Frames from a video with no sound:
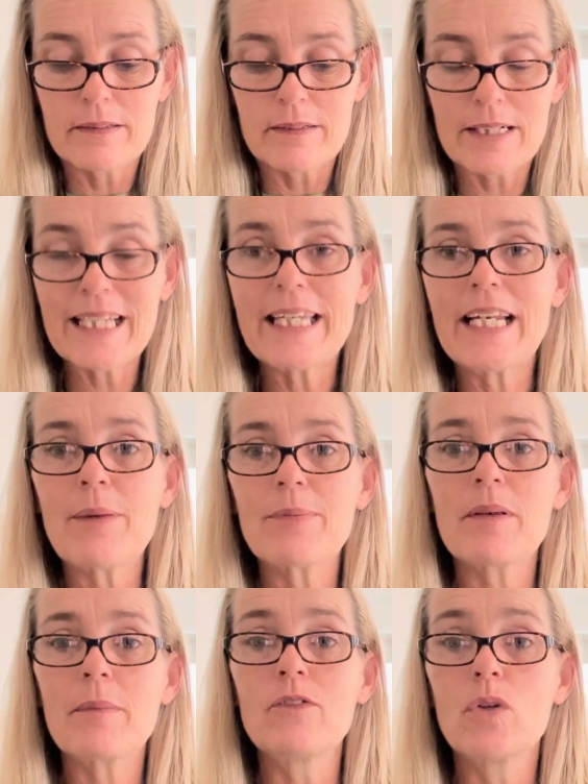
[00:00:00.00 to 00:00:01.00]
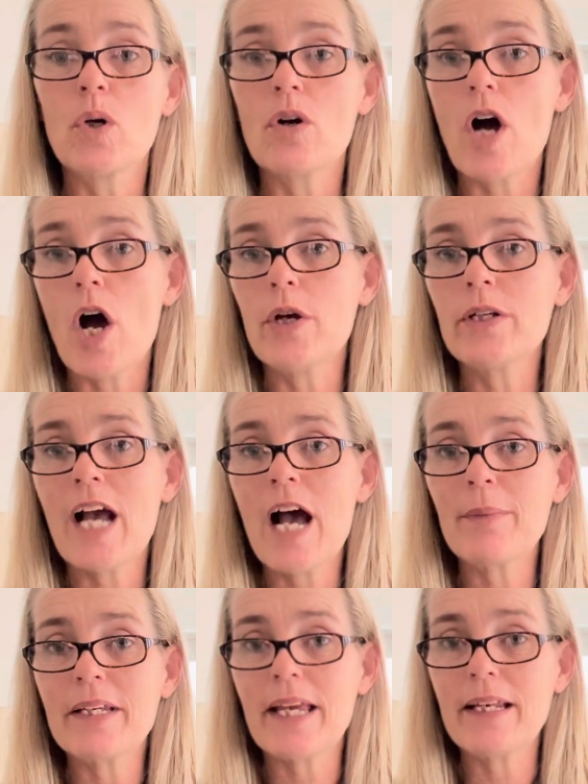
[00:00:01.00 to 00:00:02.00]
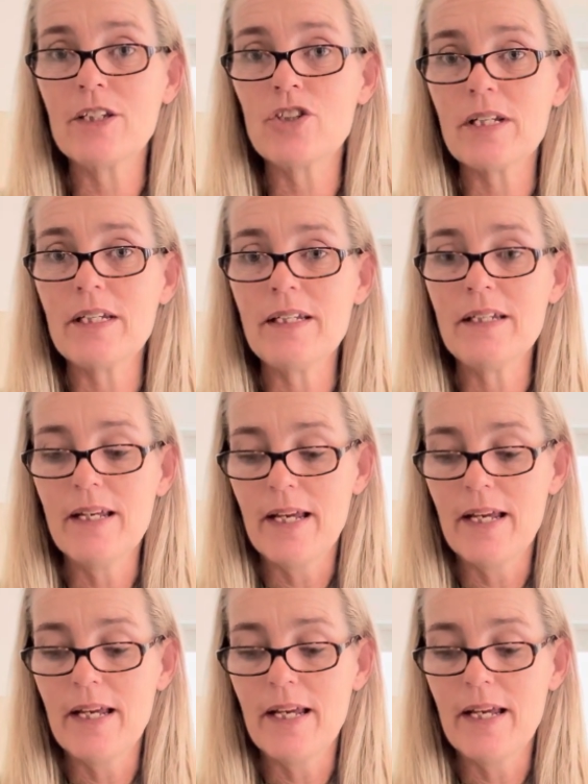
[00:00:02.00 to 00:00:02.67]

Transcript: clean up some of your own karmic energy.